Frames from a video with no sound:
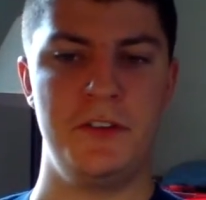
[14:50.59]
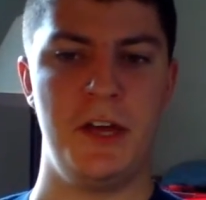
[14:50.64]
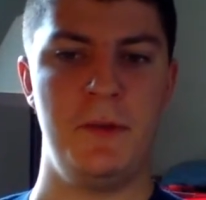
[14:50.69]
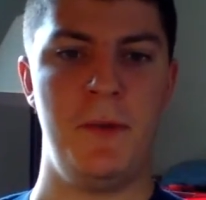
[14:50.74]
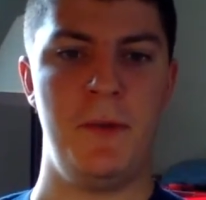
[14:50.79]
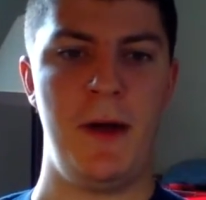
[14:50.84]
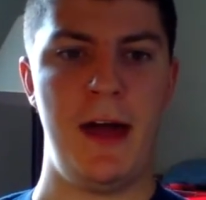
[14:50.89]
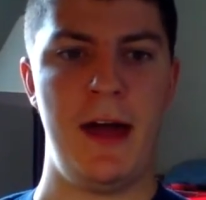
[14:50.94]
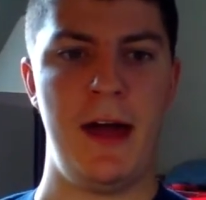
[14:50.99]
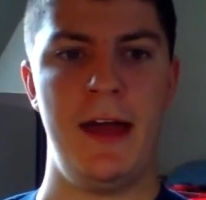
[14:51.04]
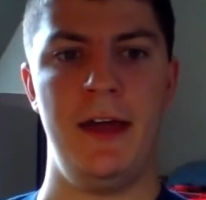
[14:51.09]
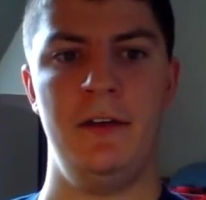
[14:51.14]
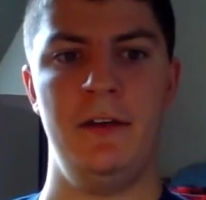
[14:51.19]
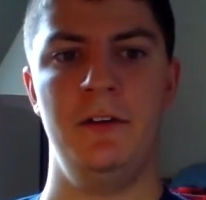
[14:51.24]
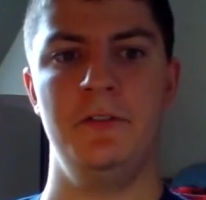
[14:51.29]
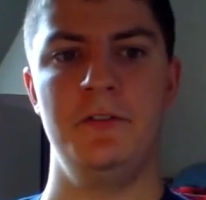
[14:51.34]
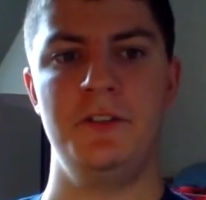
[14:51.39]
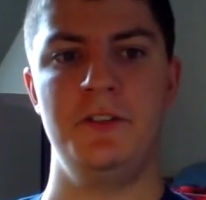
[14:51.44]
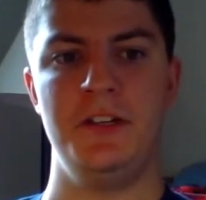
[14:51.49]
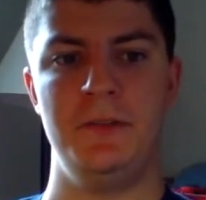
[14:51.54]
Those are the
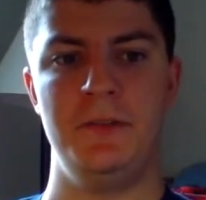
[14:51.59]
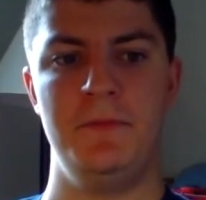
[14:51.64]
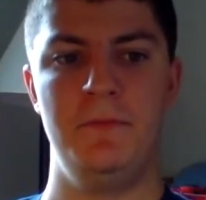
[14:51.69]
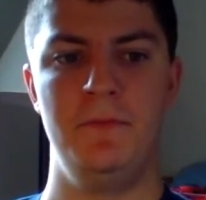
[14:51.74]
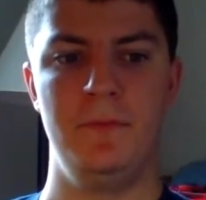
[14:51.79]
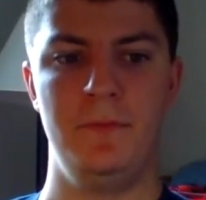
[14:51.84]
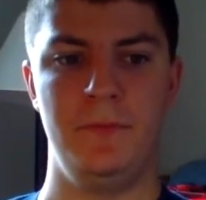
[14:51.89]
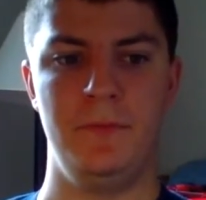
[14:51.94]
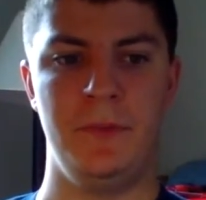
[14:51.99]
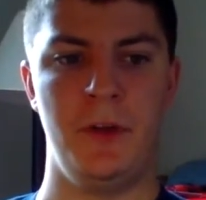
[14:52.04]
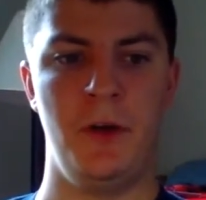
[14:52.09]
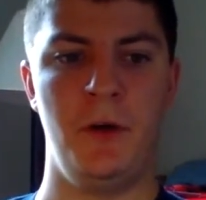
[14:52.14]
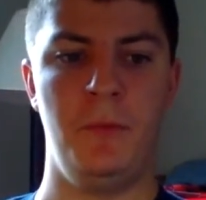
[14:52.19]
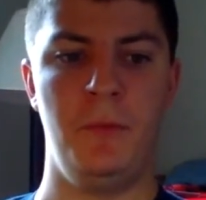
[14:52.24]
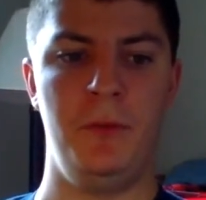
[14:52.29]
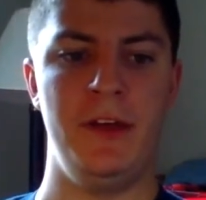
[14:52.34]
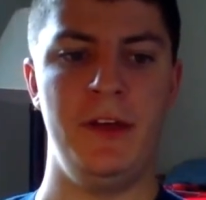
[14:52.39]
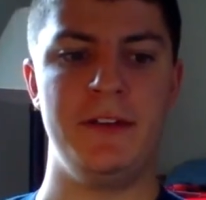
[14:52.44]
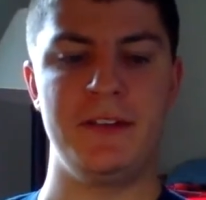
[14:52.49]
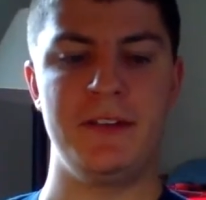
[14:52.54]
type of high energy,
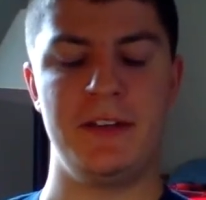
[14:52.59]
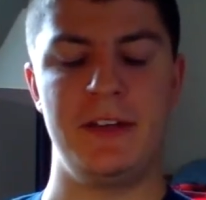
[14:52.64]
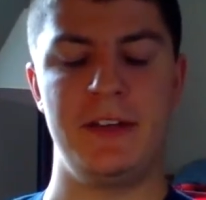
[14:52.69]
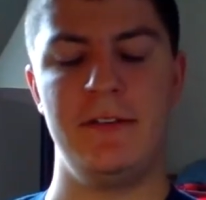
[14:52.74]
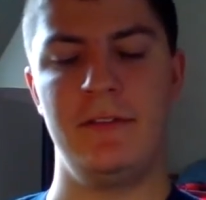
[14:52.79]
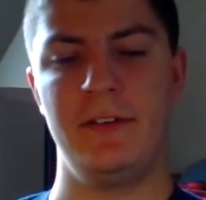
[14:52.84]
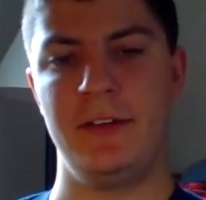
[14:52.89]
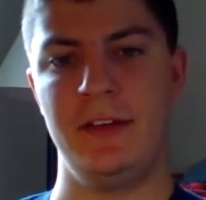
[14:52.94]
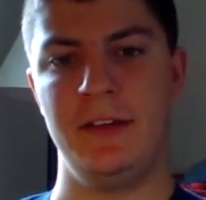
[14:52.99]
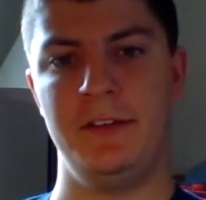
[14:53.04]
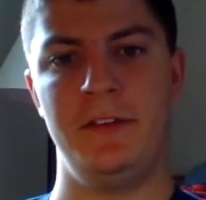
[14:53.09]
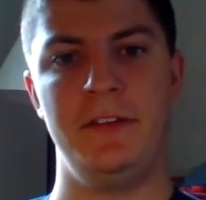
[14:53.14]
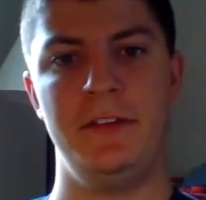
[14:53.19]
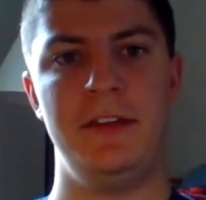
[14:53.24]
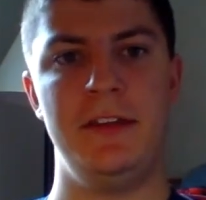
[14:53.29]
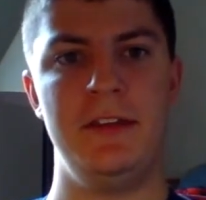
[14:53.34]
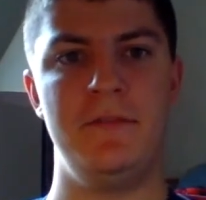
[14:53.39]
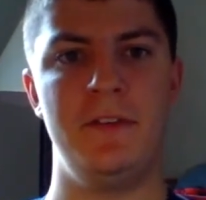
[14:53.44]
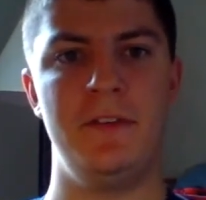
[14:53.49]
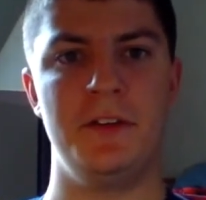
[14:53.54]
plays that
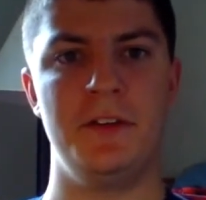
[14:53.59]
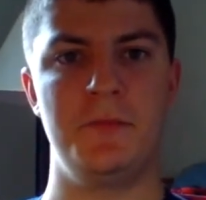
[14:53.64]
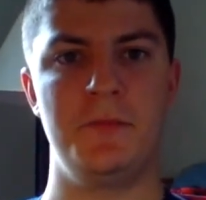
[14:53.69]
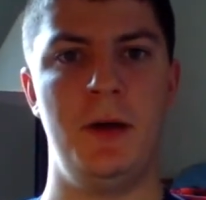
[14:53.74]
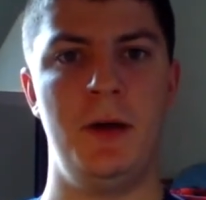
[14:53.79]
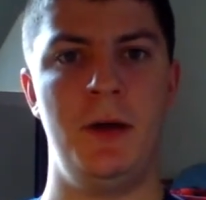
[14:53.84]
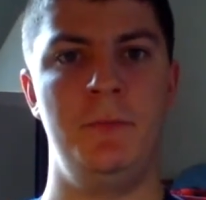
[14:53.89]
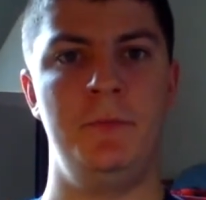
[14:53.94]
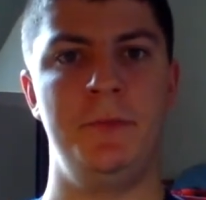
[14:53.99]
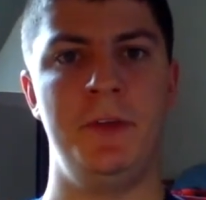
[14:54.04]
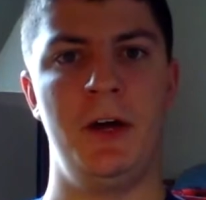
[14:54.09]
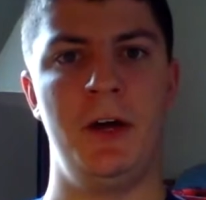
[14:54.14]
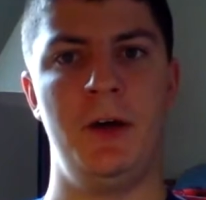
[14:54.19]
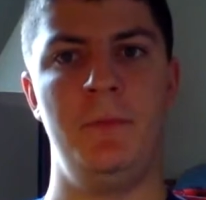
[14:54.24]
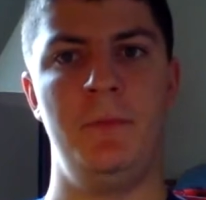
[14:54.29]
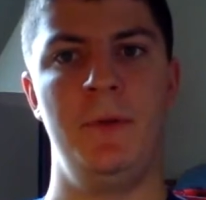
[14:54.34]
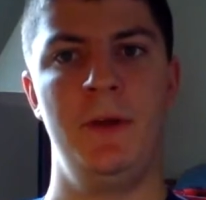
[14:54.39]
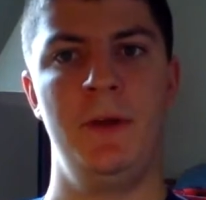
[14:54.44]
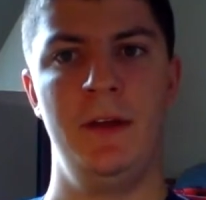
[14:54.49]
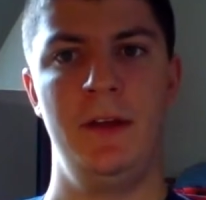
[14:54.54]
get the defense
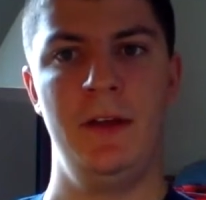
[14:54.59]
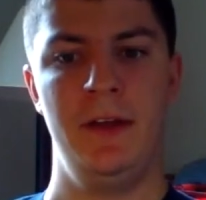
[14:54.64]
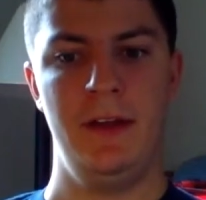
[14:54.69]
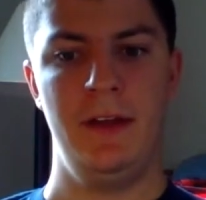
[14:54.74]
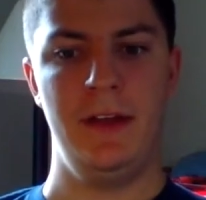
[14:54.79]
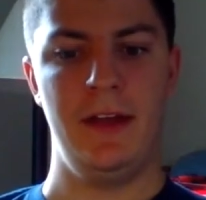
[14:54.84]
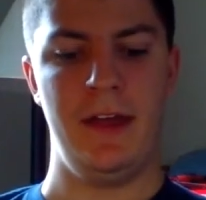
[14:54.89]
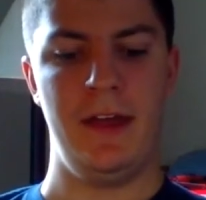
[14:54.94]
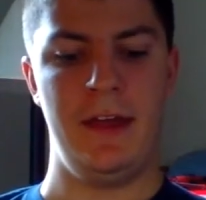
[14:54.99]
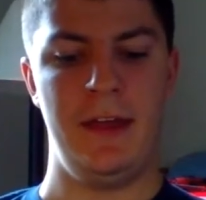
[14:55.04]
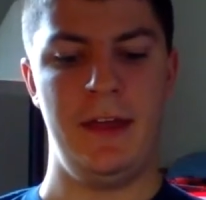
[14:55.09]
pumped up.